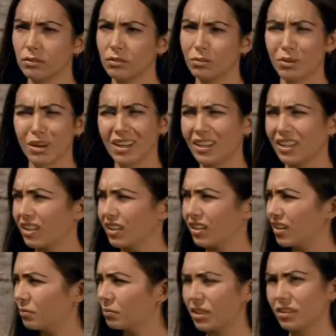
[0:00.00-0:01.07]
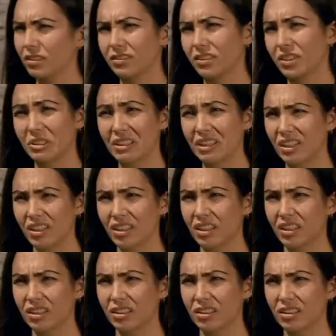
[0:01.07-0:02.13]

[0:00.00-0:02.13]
Why? I'm not hurting anything.